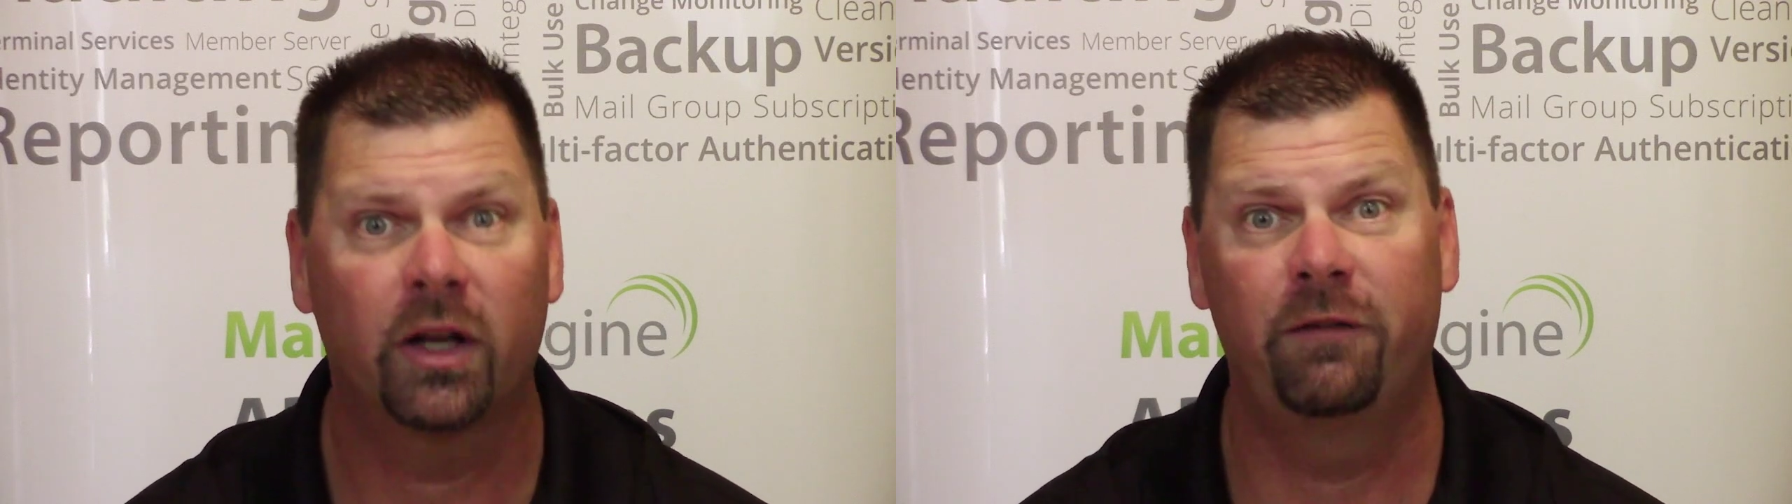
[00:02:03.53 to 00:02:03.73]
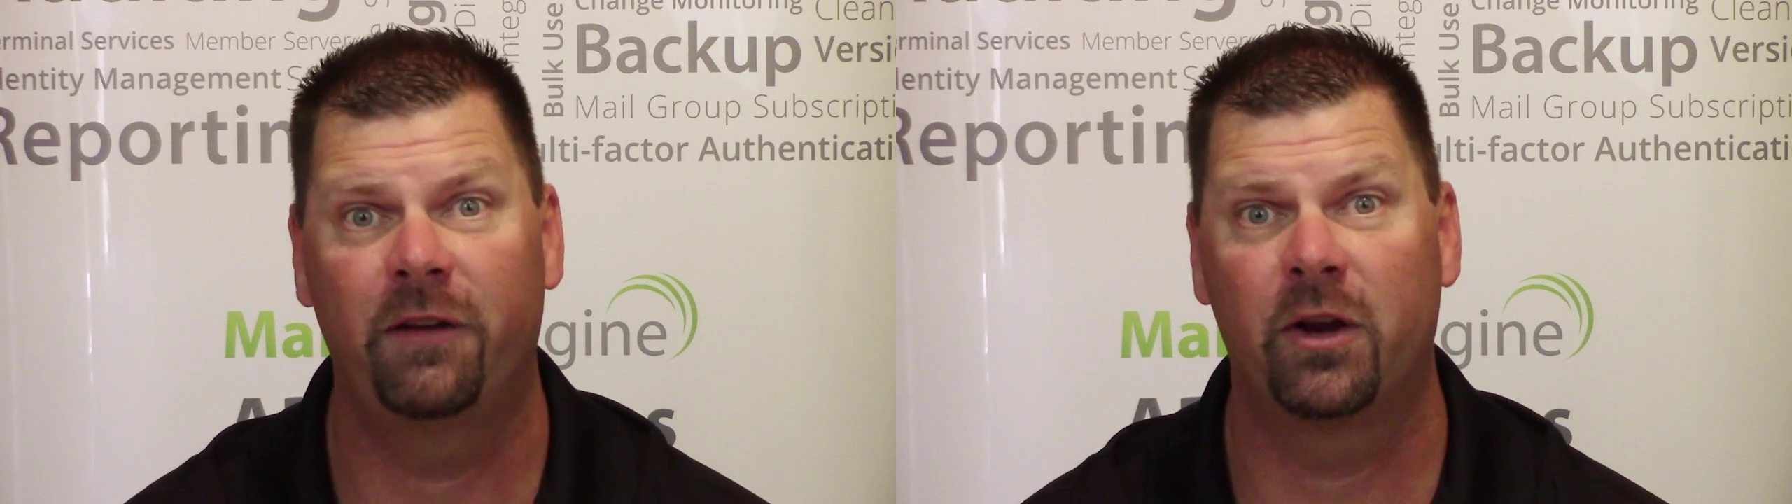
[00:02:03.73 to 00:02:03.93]

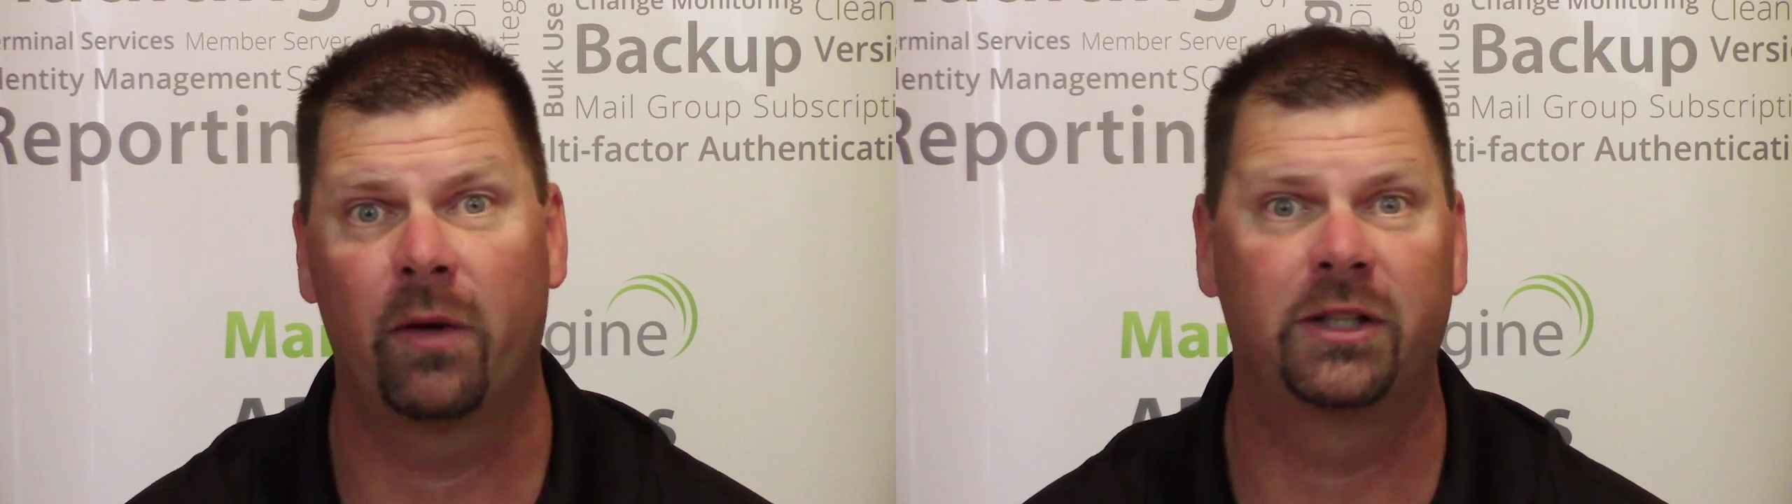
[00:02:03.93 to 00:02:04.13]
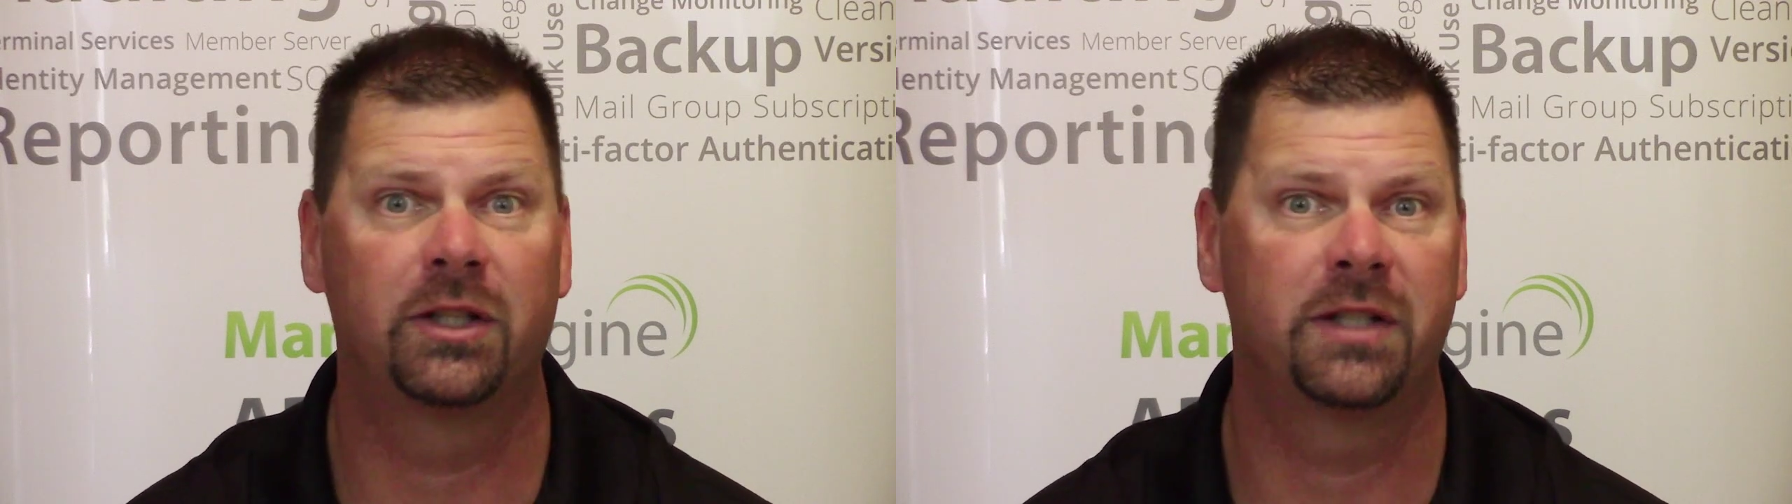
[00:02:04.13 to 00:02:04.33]

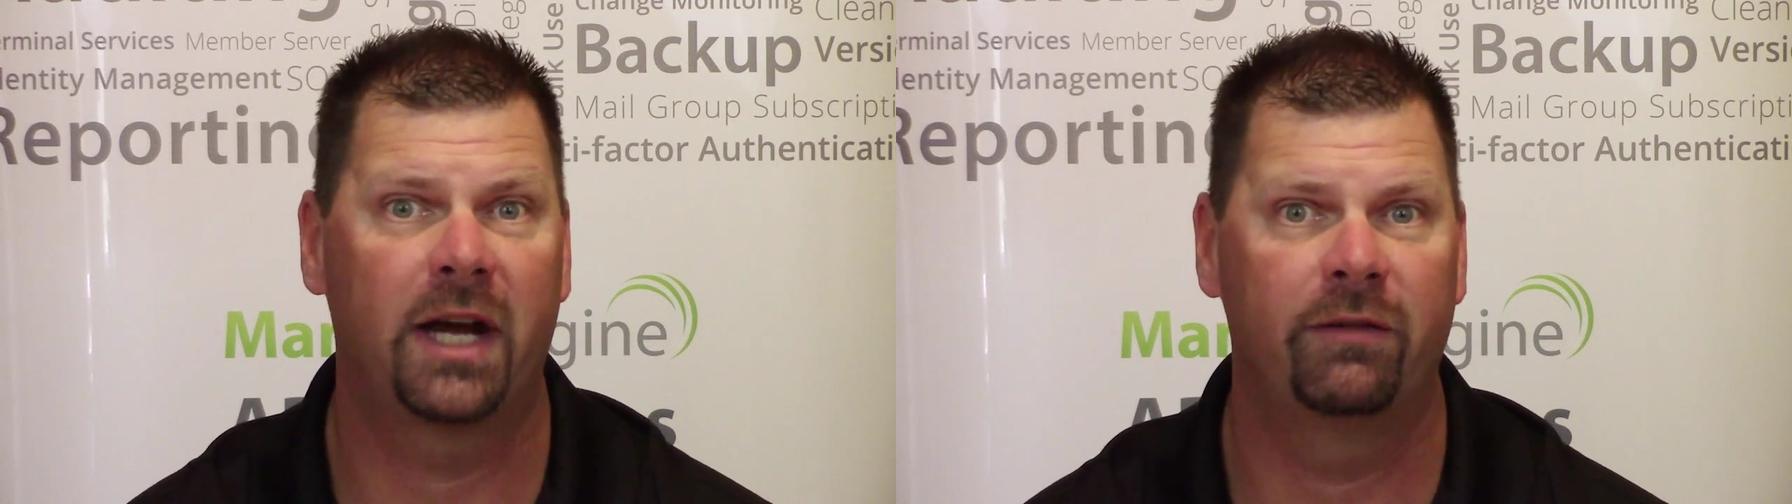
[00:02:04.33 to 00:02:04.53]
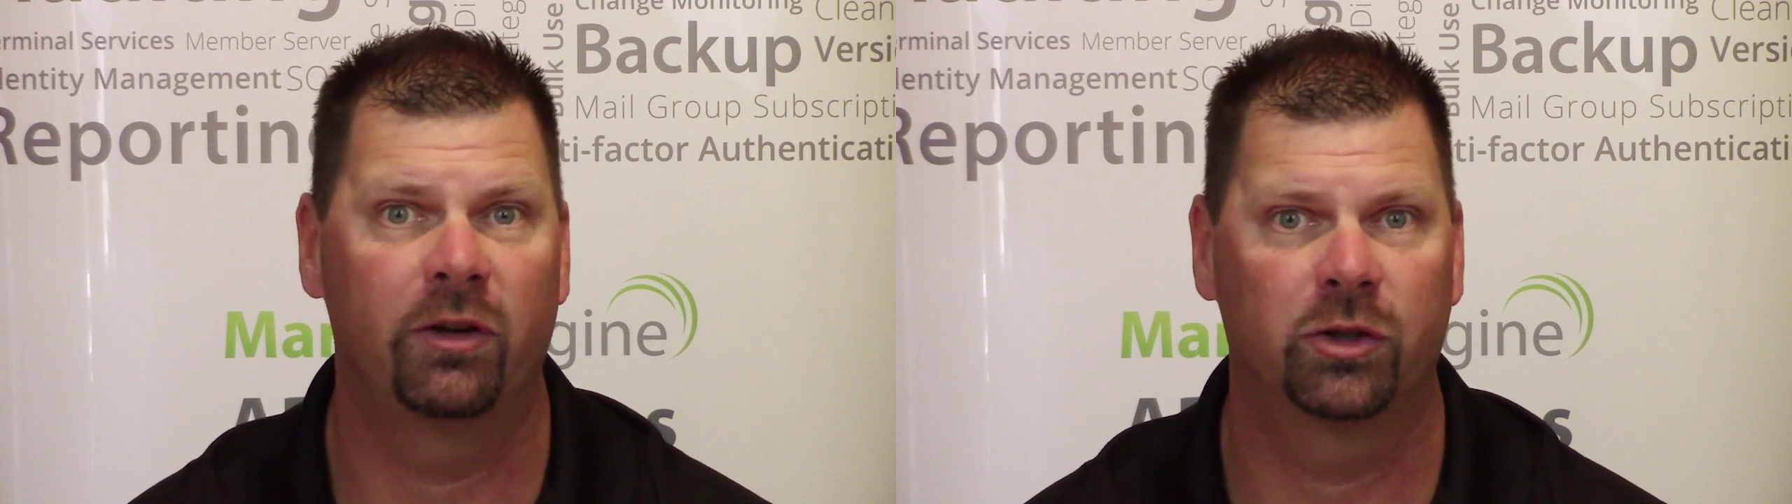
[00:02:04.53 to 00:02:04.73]
configurations
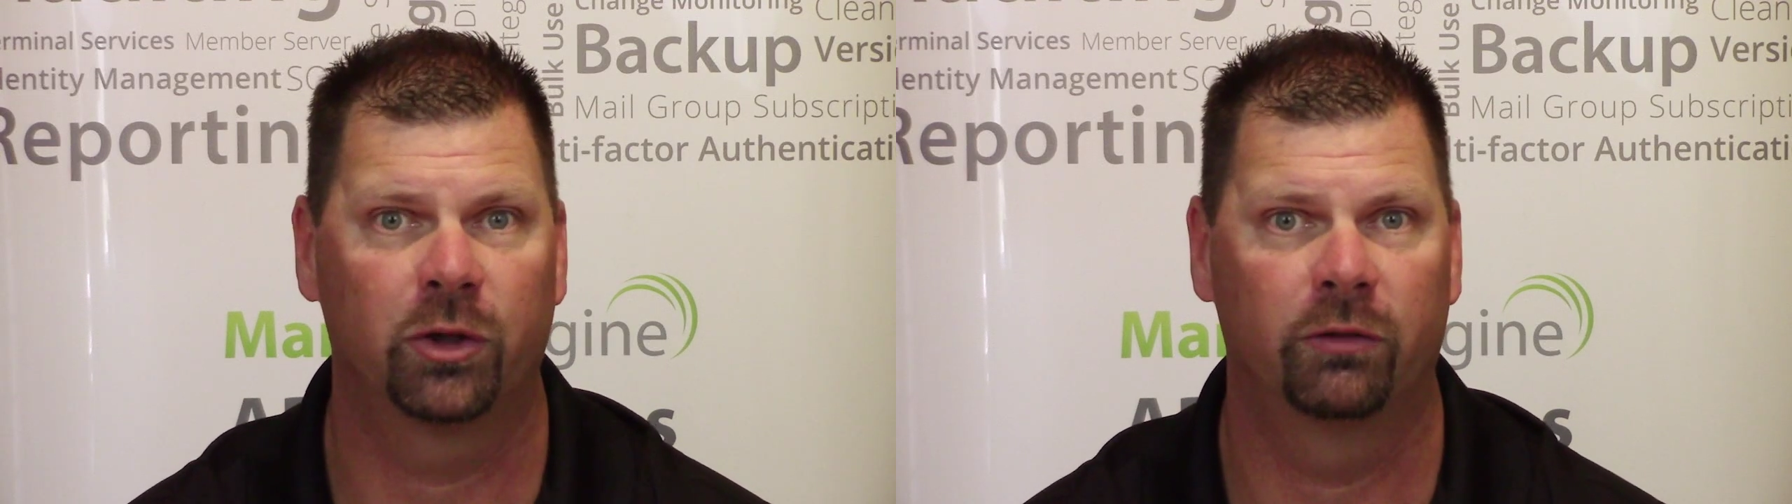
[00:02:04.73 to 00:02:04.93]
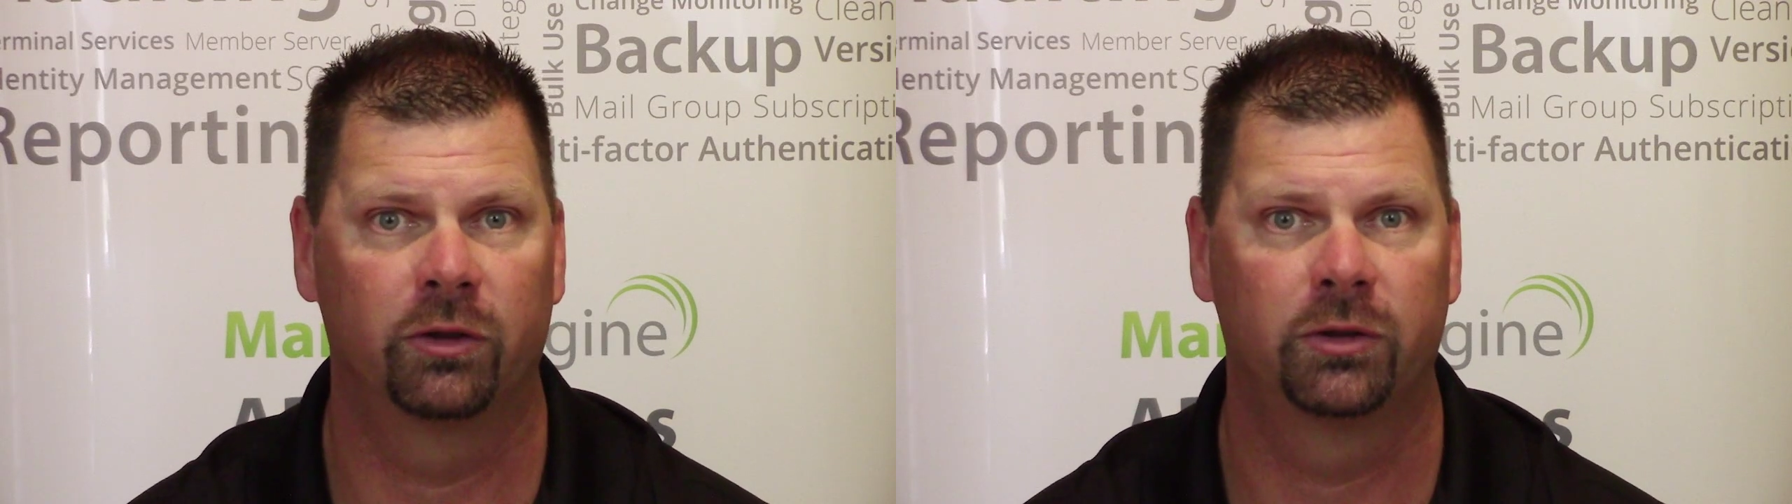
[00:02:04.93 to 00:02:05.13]
out of your
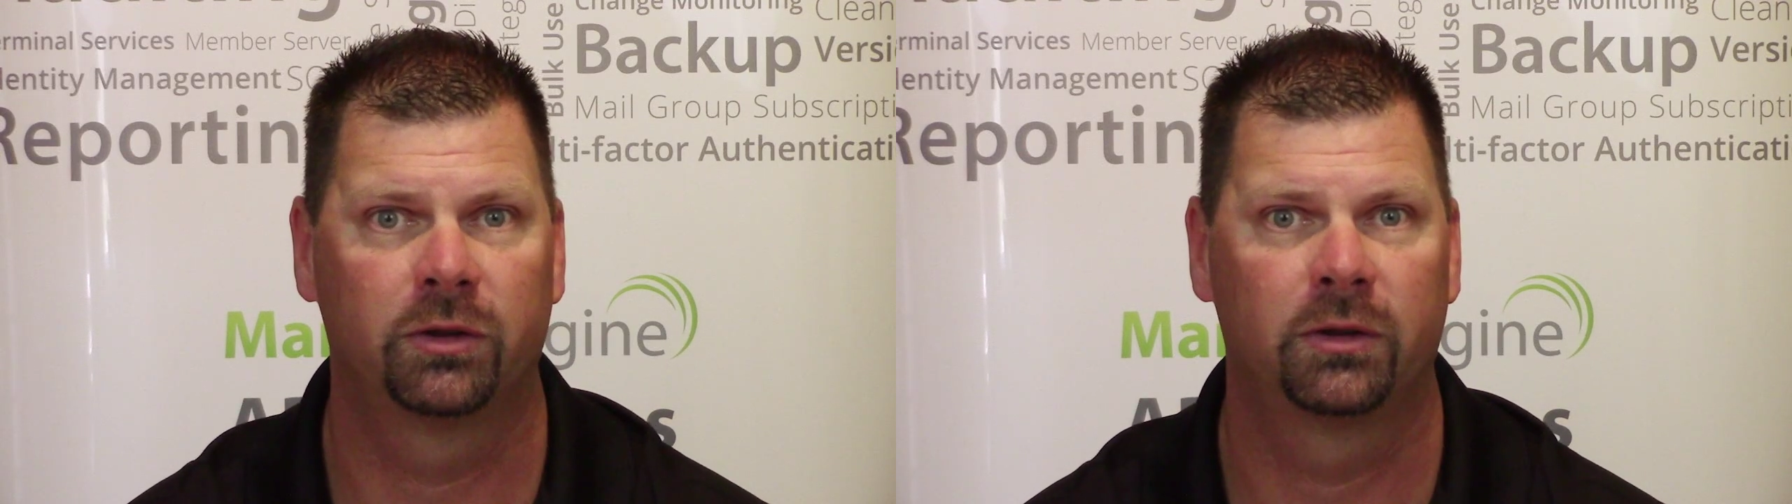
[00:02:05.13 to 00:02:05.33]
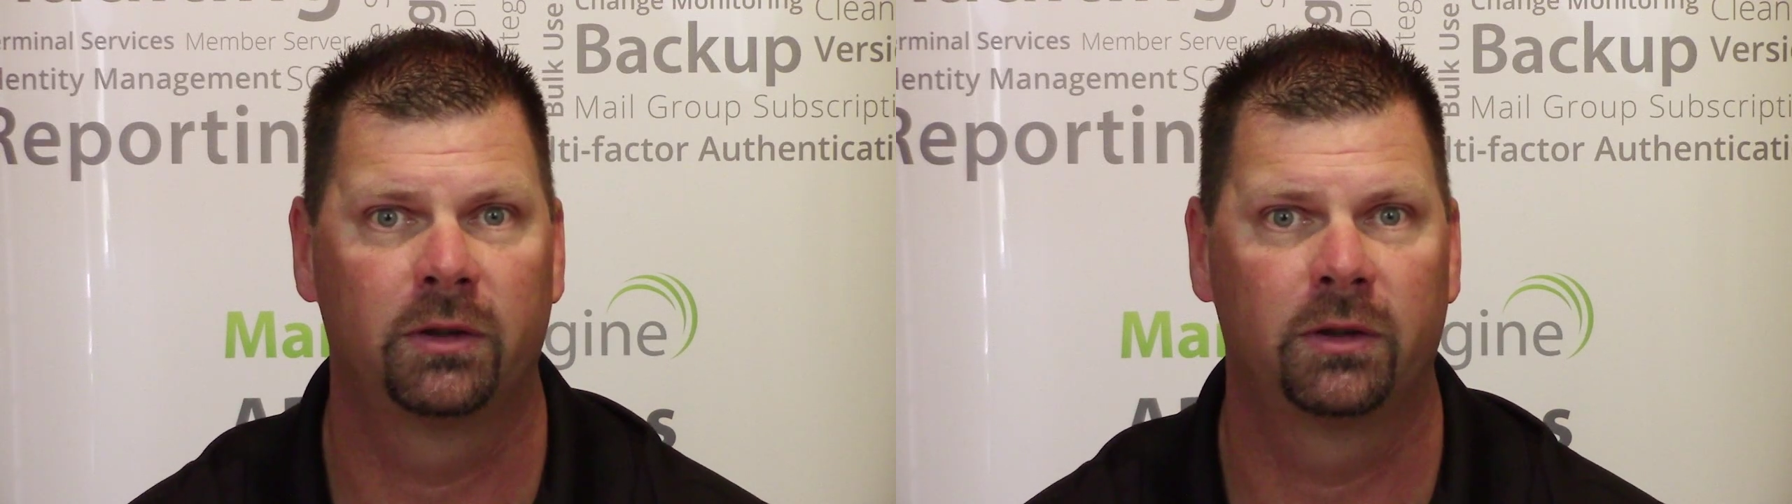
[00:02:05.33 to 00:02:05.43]
servers.